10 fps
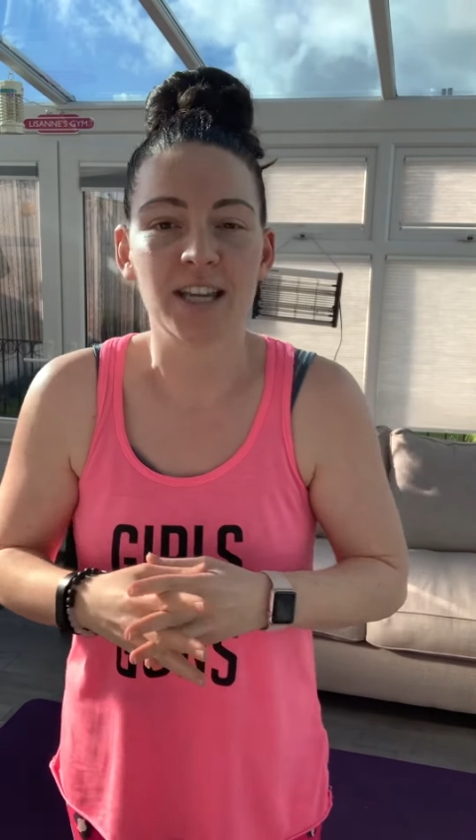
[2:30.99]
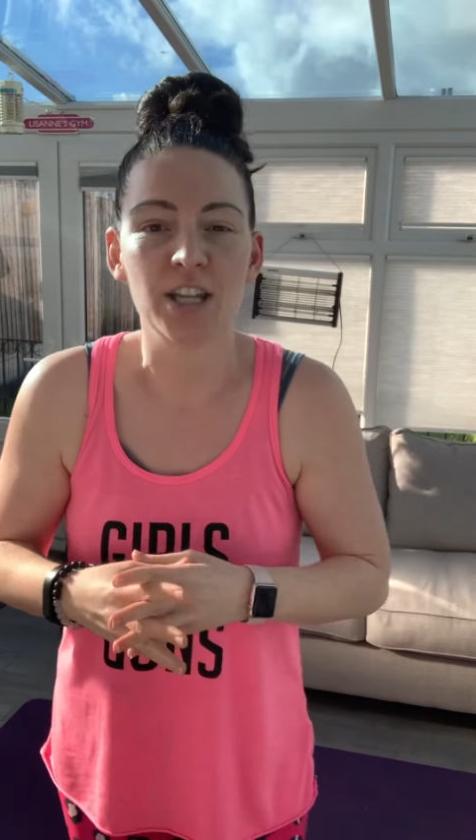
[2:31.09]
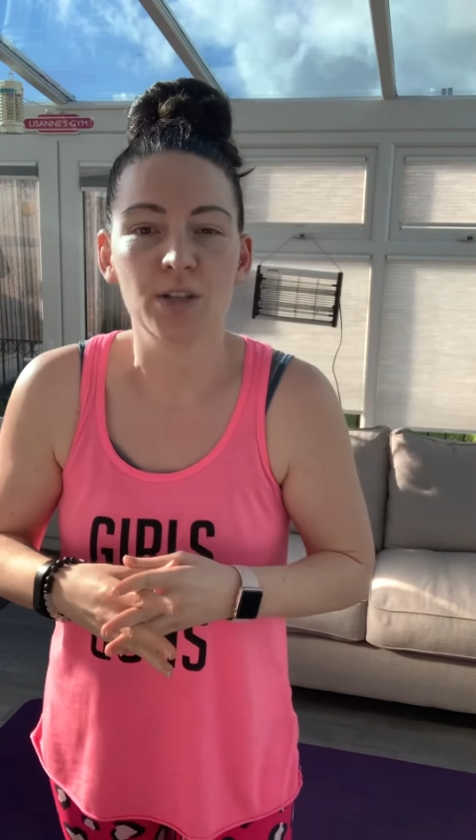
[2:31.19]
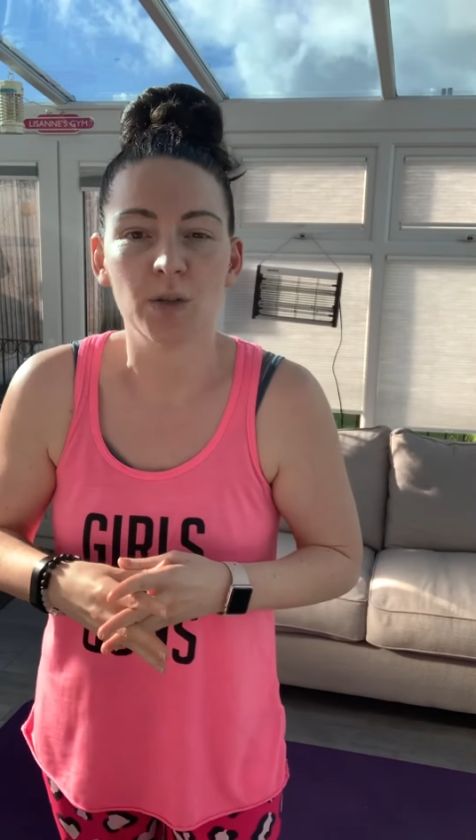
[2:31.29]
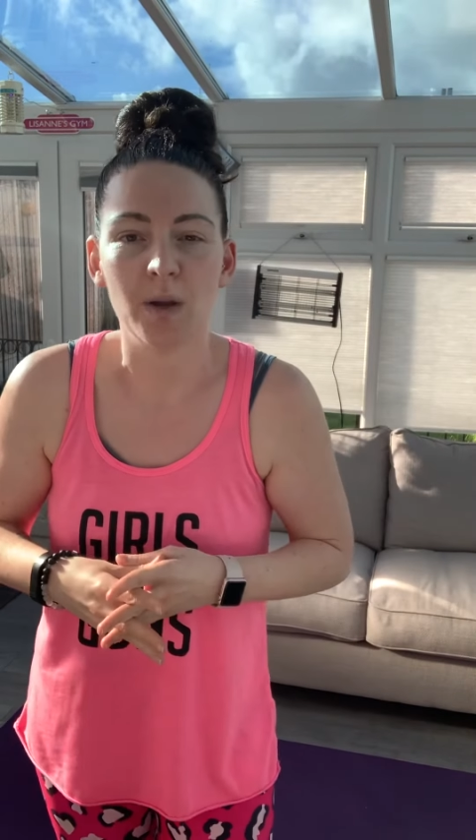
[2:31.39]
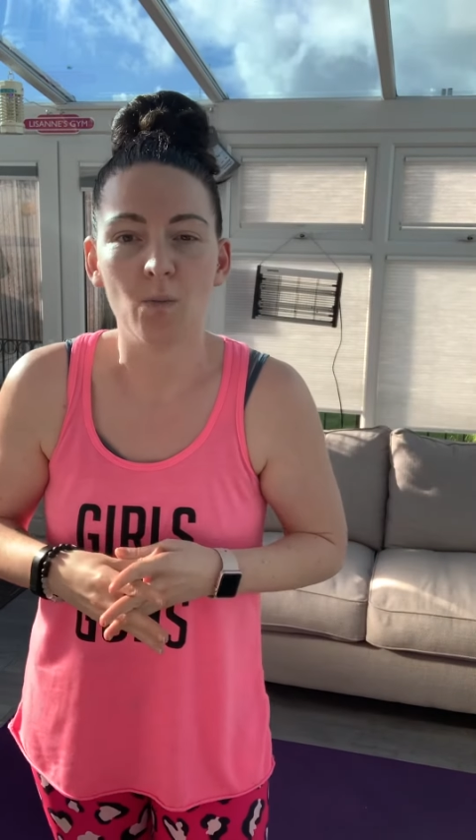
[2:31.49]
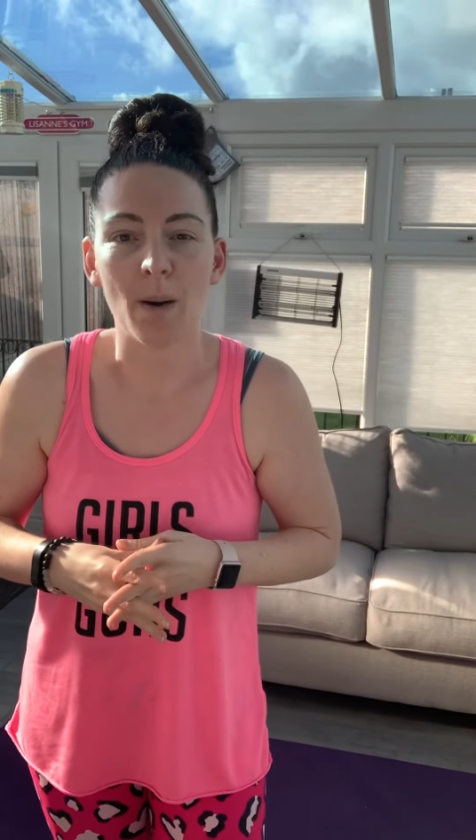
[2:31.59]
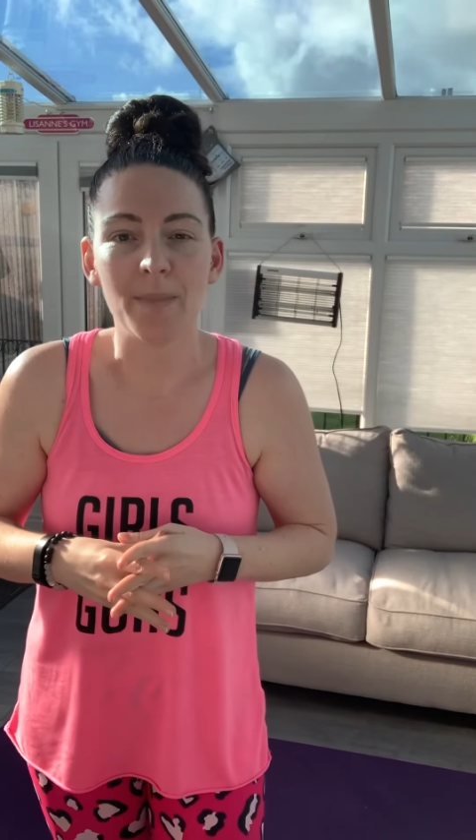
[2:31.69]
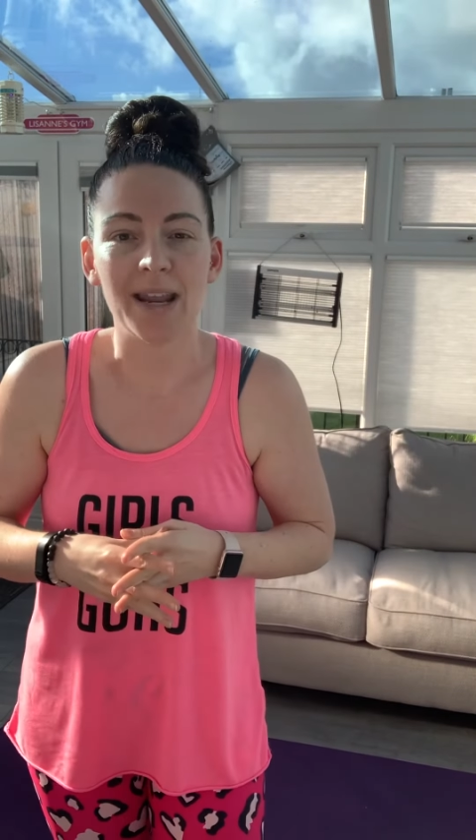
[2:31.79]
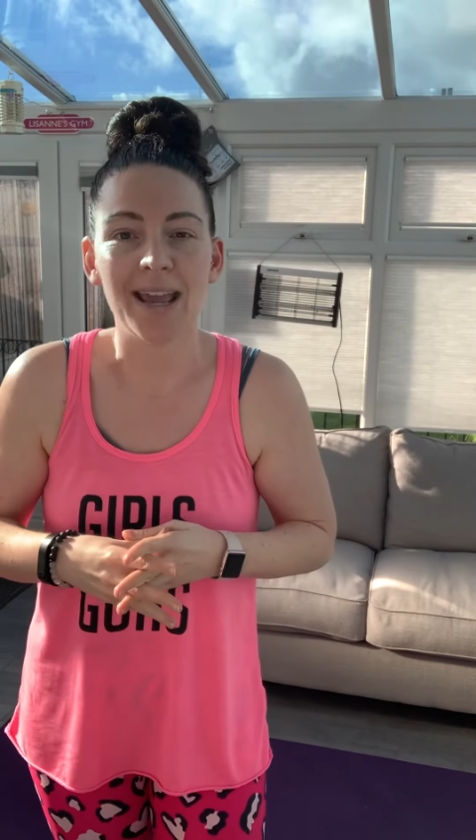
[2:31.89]
can you do in
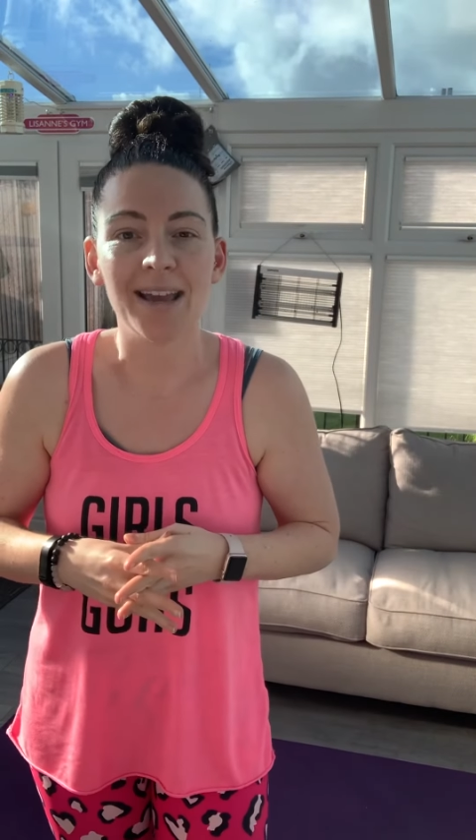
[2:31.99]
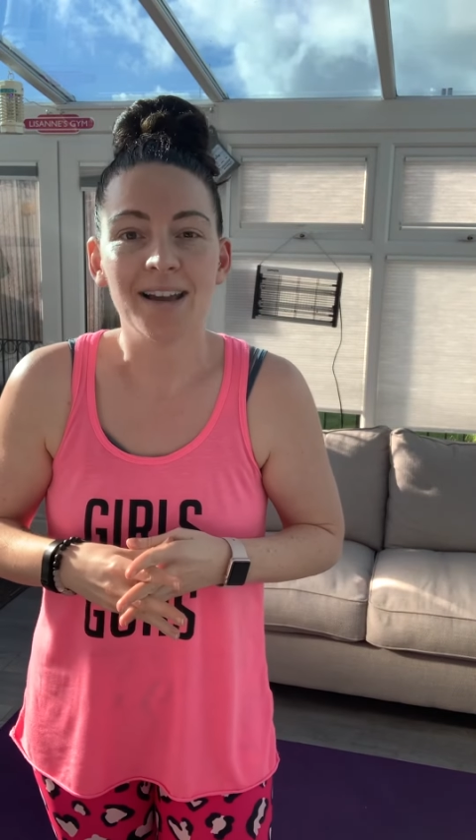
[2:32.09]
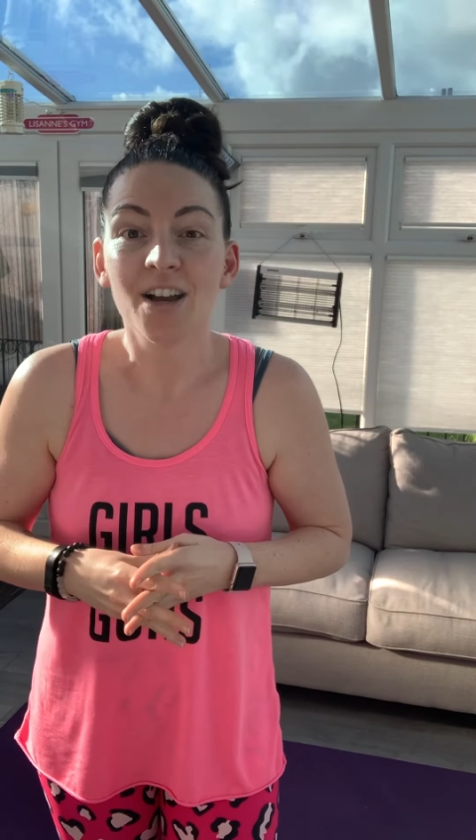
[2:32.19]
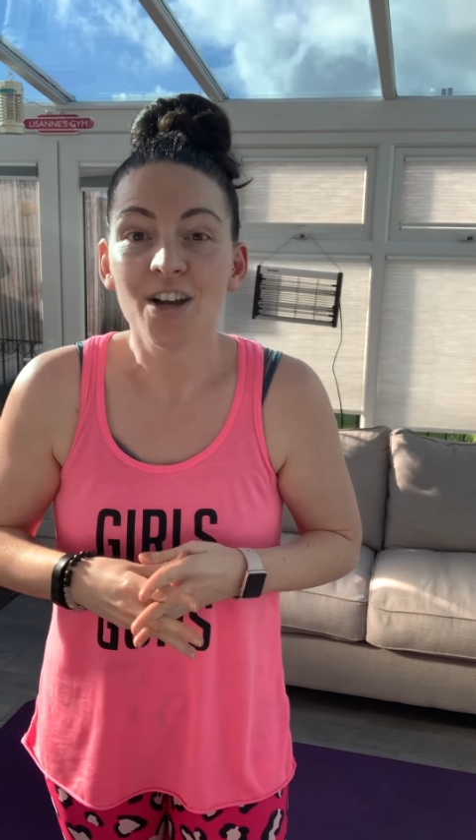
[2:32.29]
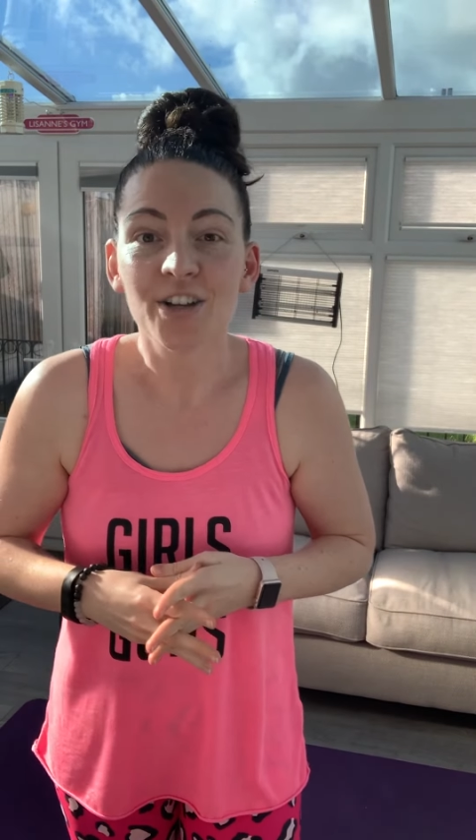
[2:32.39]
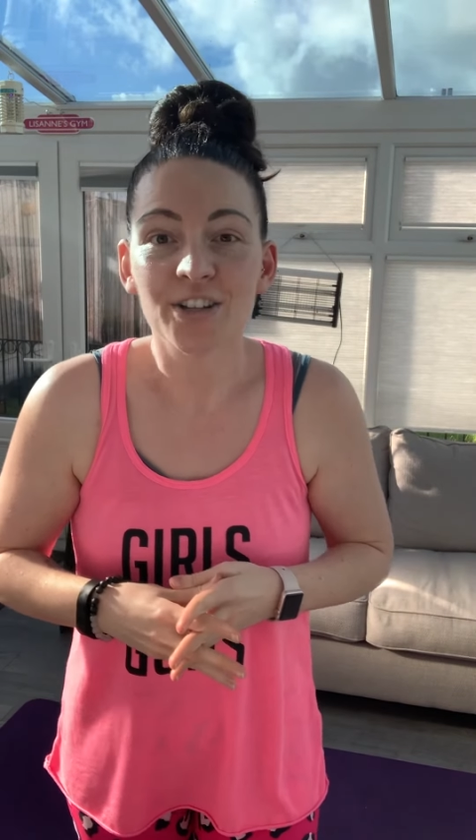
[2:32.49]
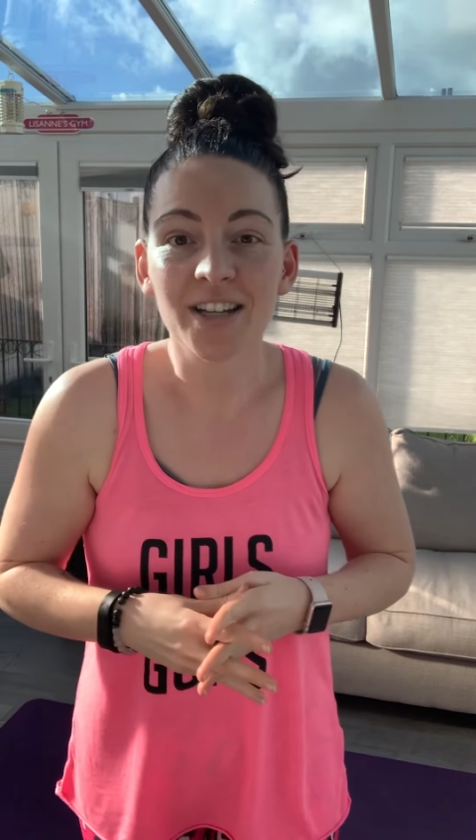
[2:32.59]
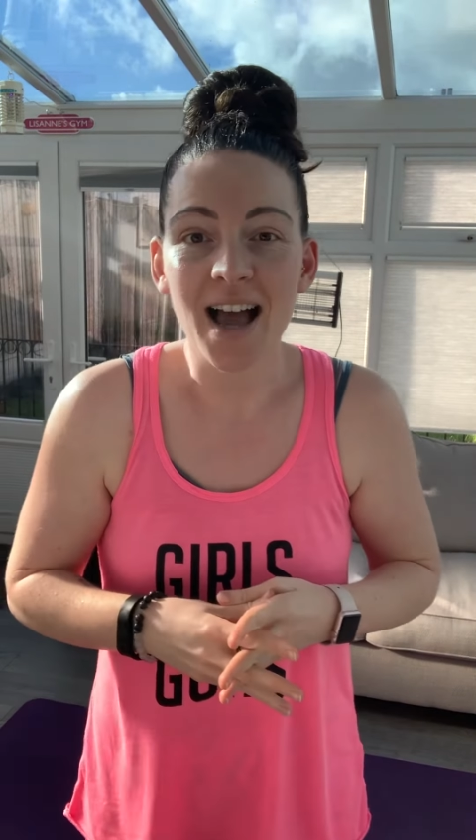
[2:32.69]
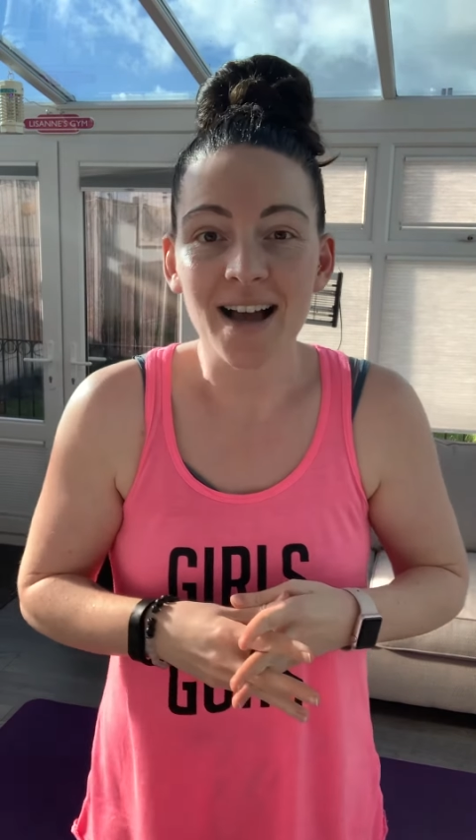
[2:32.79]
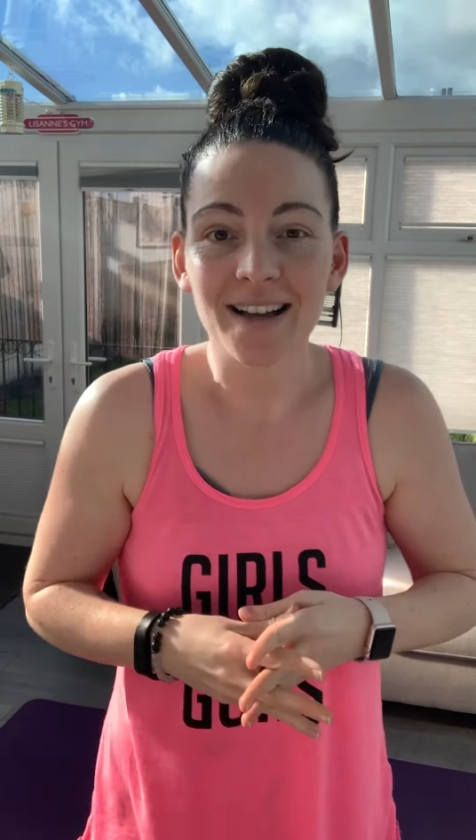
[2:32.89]
1 minute? Good
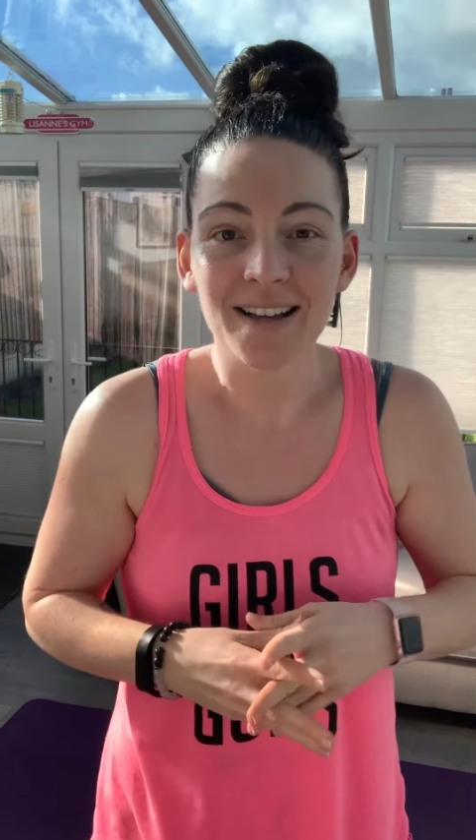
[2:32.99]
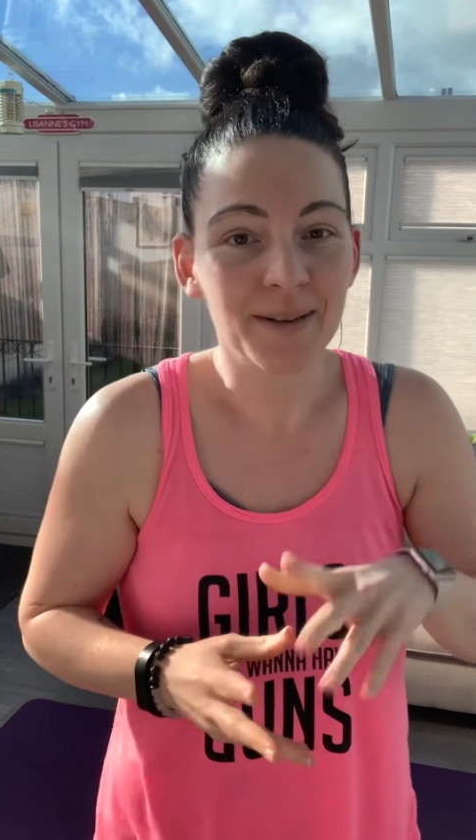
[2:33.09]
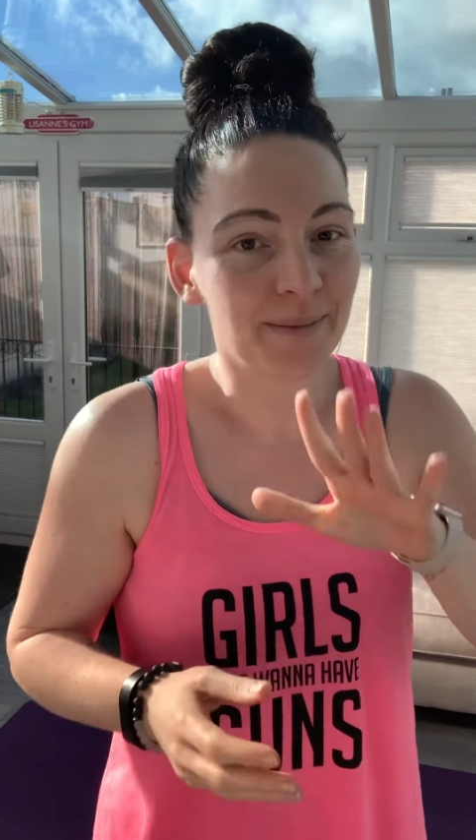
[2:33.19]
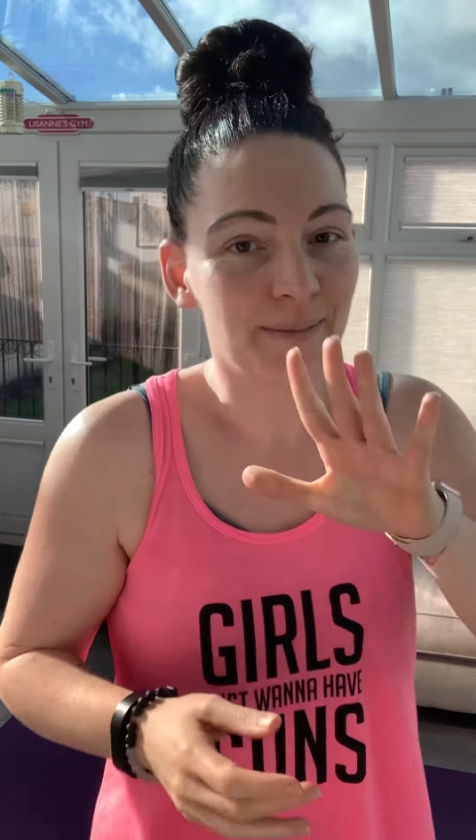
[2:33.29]
luck.